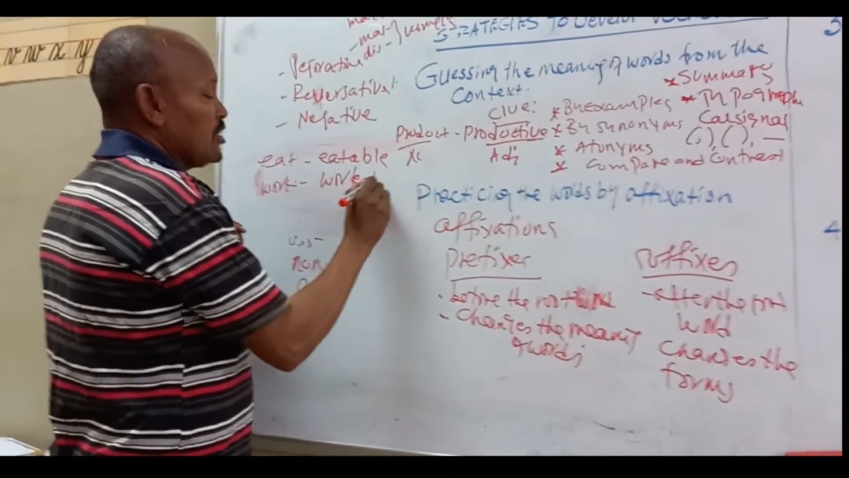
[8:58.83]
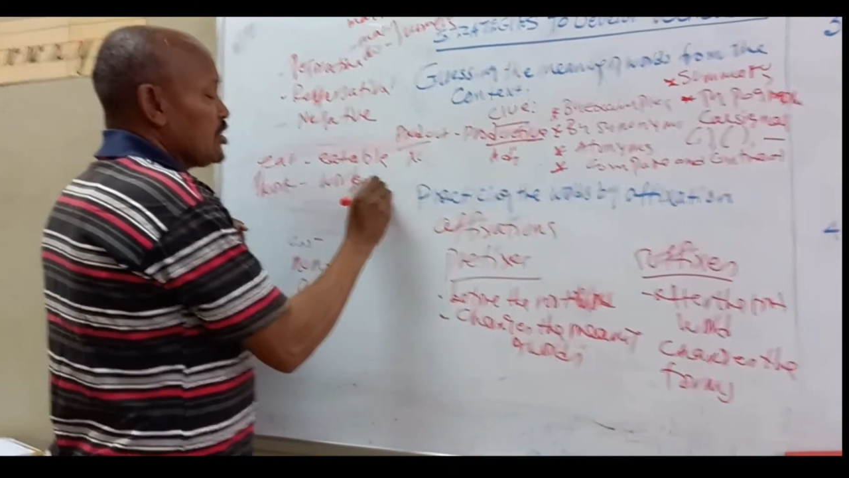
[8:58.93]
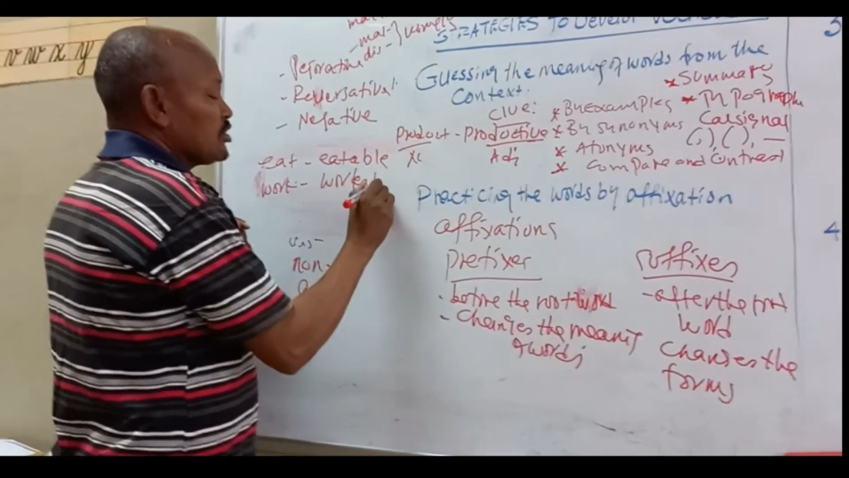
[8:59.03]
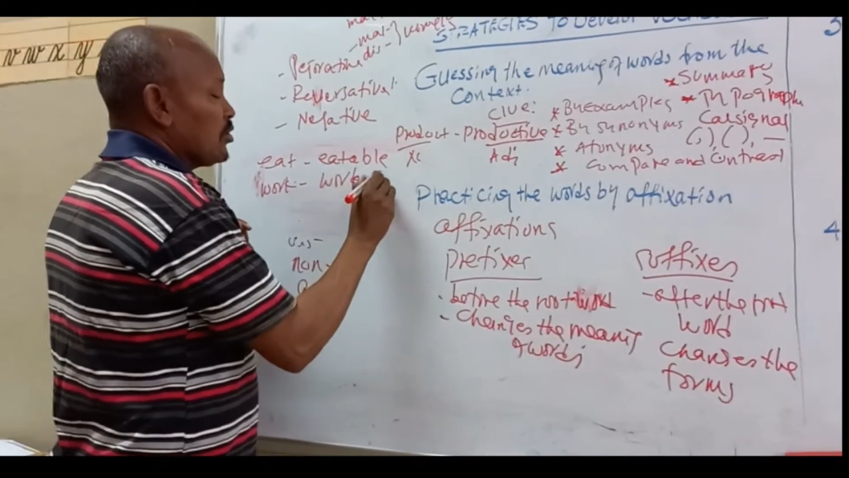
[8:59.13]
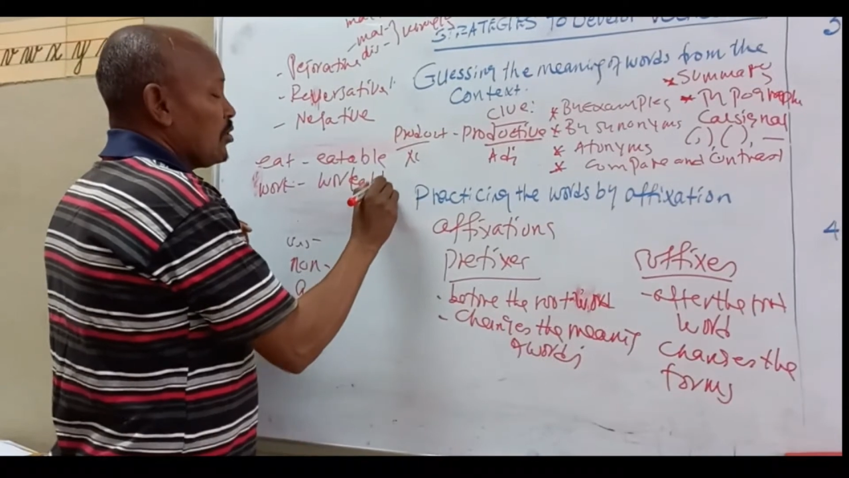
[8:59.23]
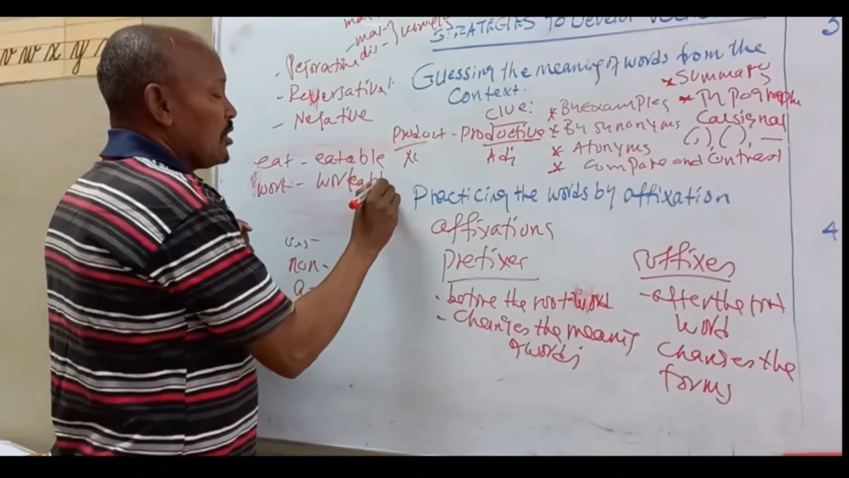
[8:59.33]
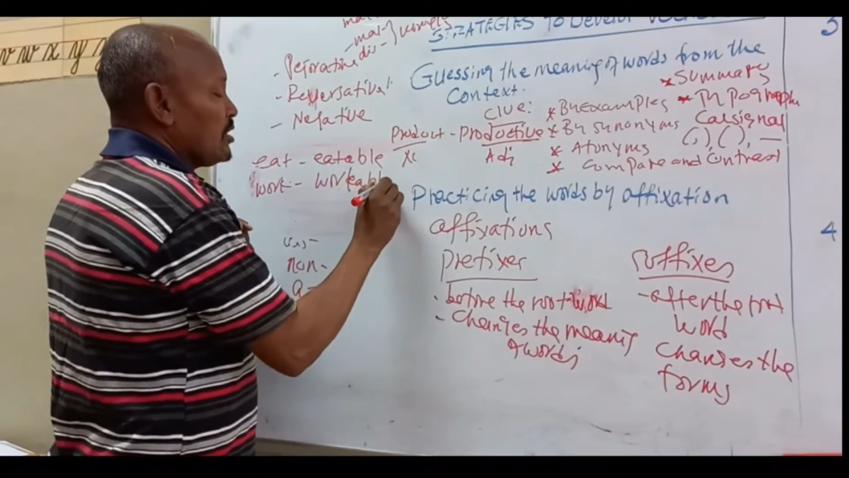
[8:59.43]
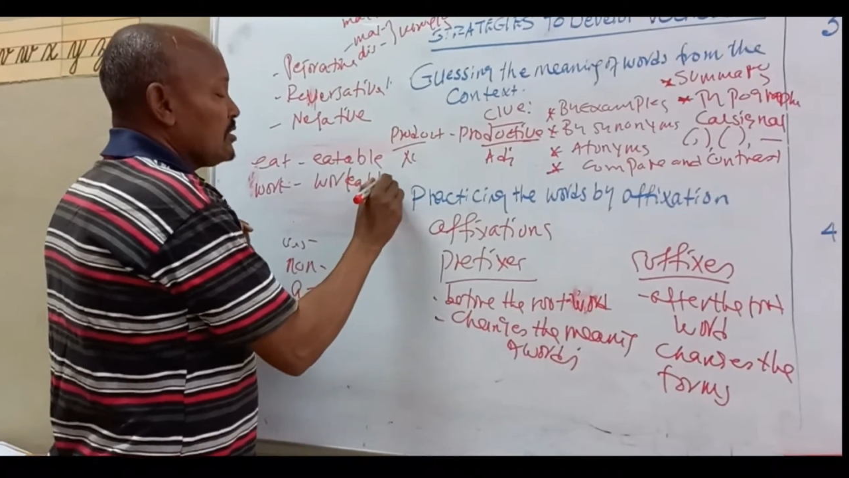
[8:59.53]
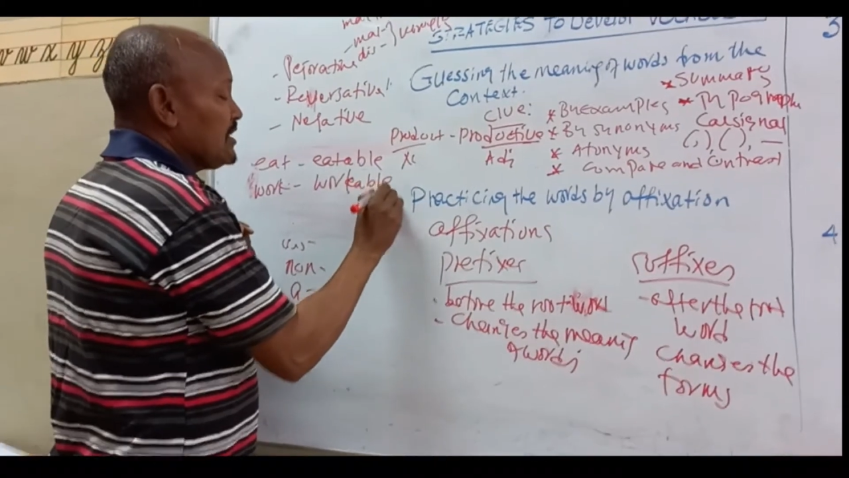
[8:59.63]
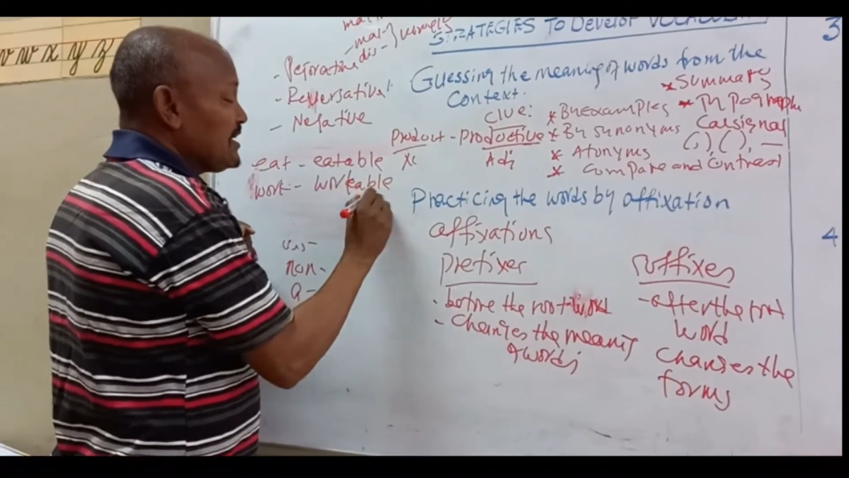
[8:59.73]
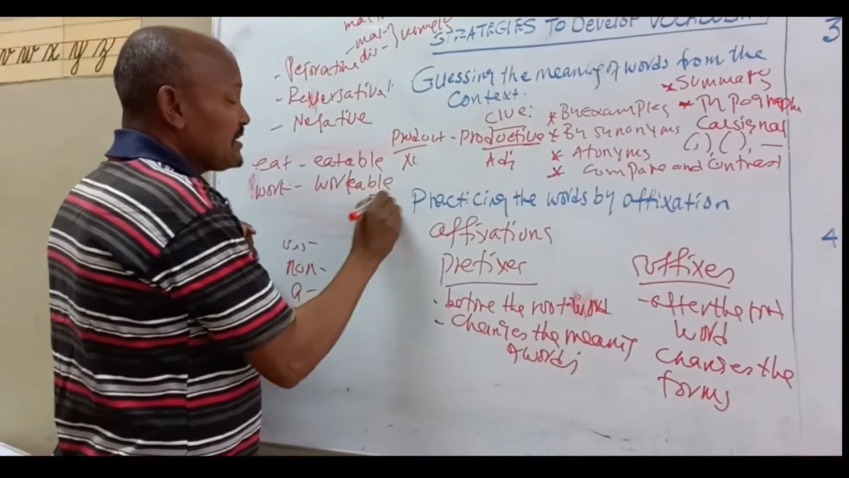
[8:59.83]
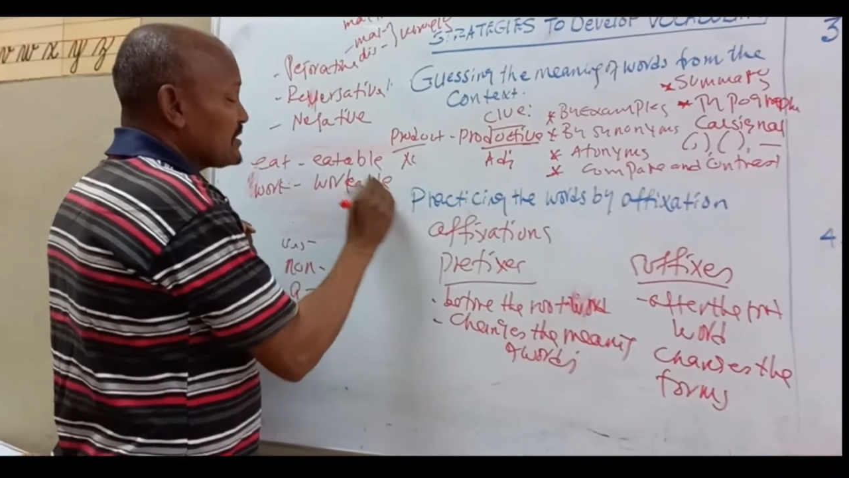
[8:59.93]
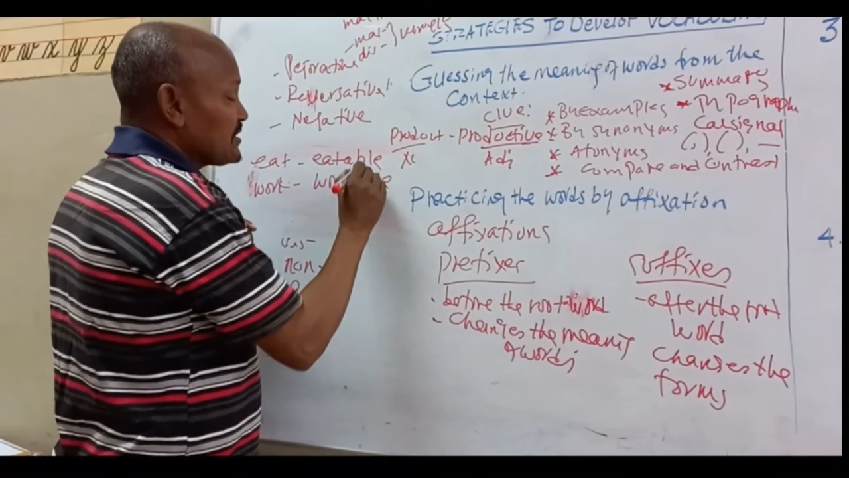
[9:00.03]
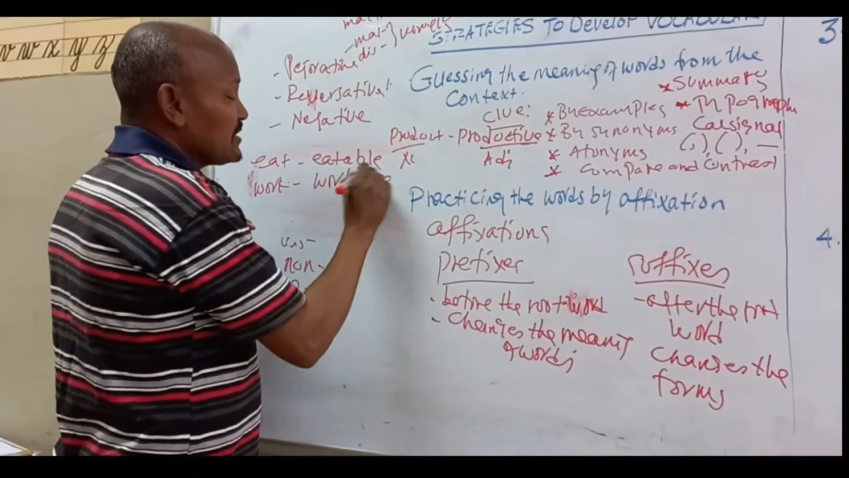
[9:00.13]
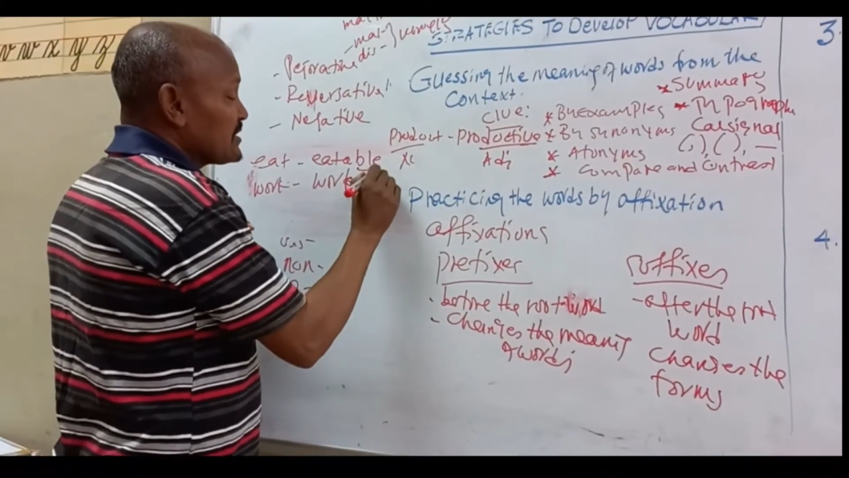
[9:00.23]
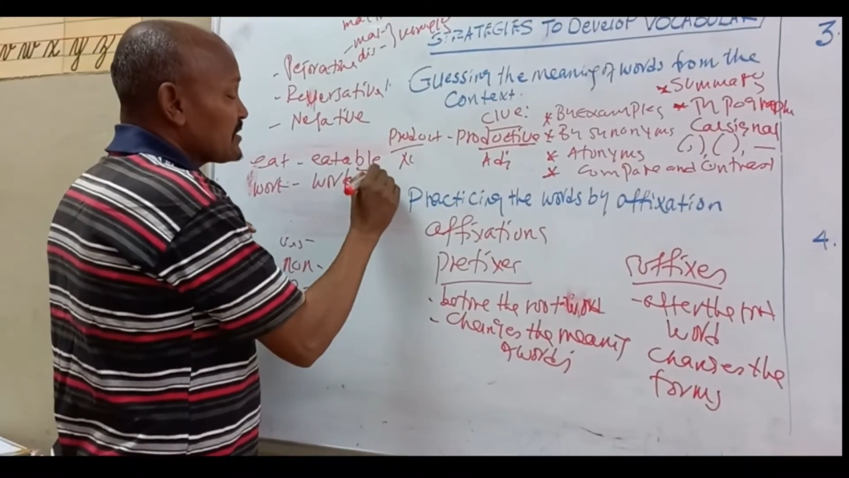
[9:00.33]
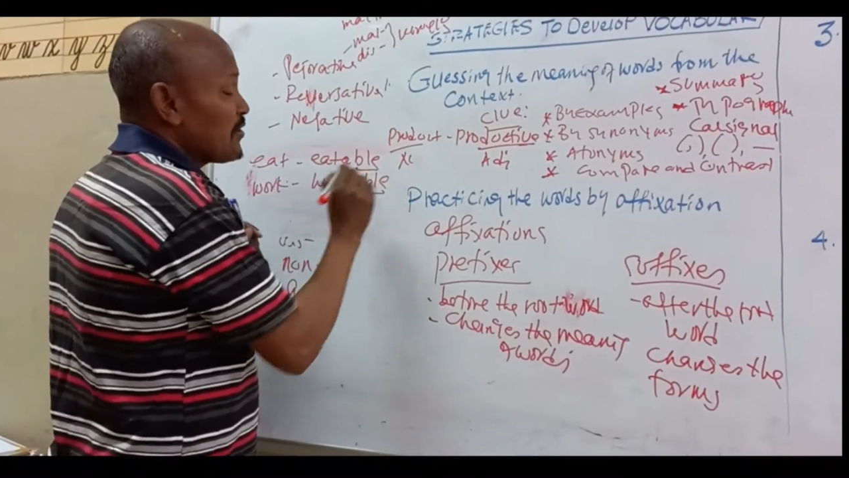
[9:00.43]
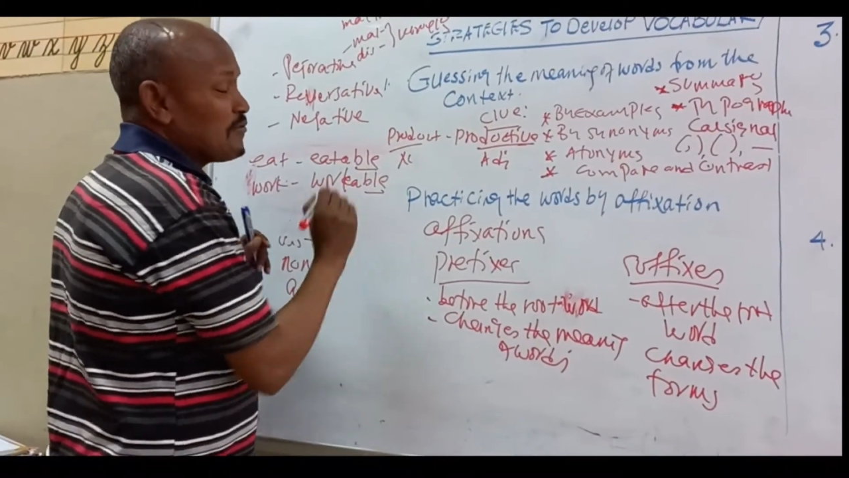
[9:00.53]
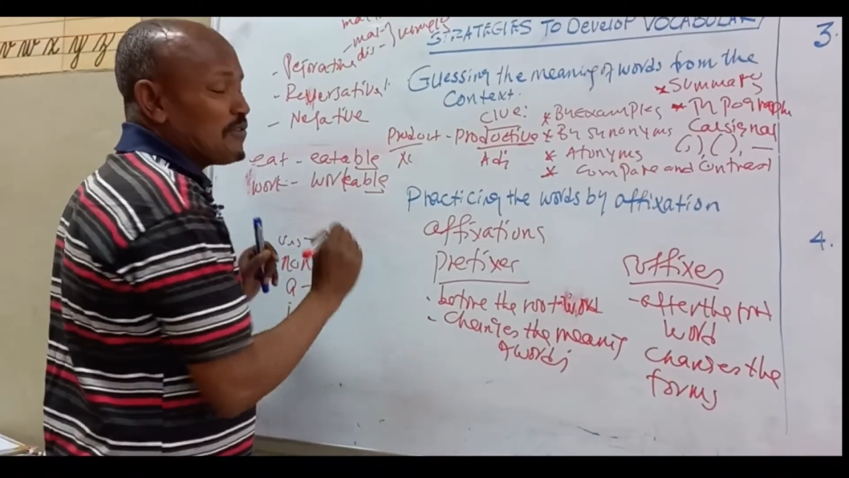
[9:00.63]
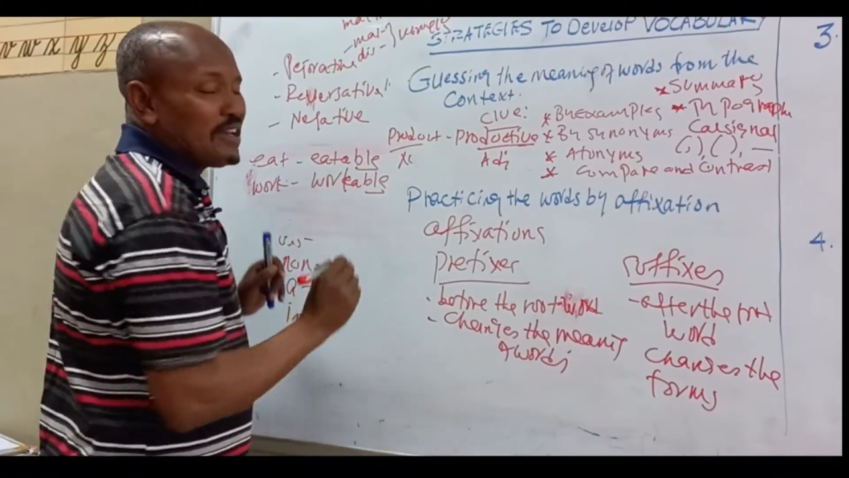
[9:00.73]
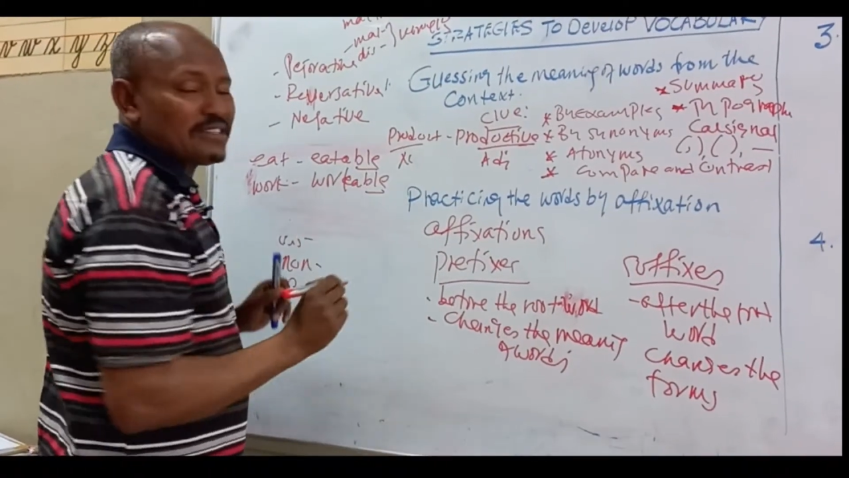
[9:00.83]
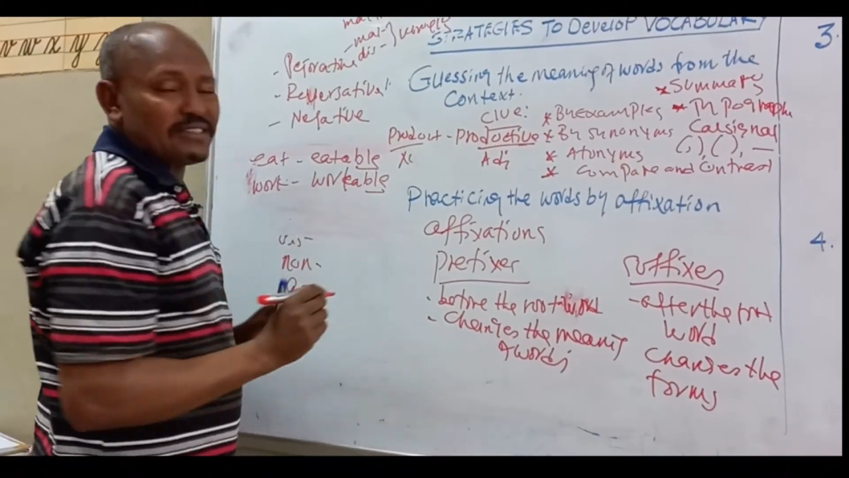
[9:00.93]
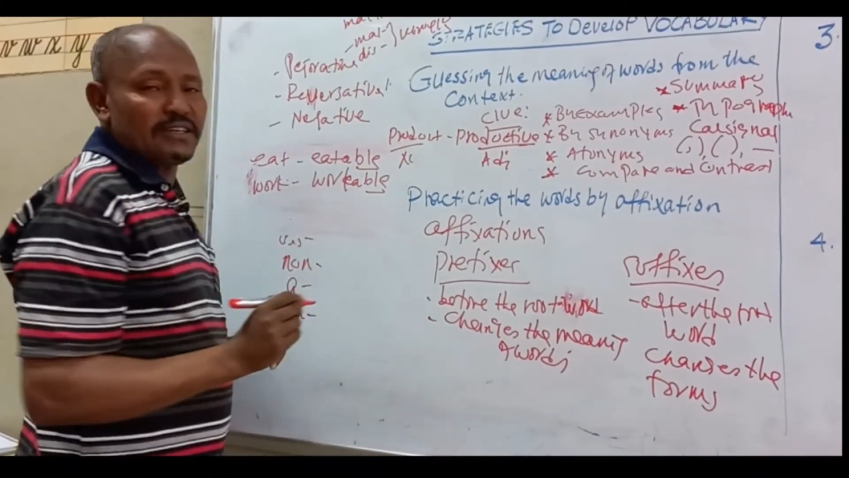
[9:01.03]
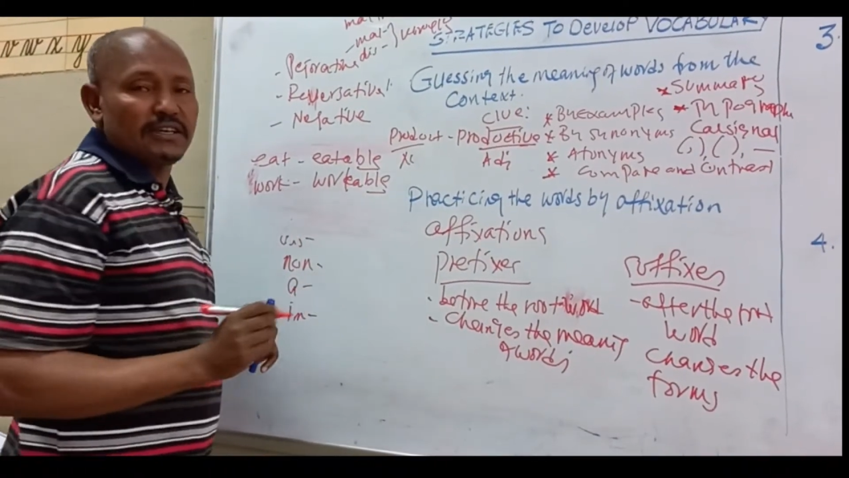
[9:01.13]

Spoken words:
So this suffix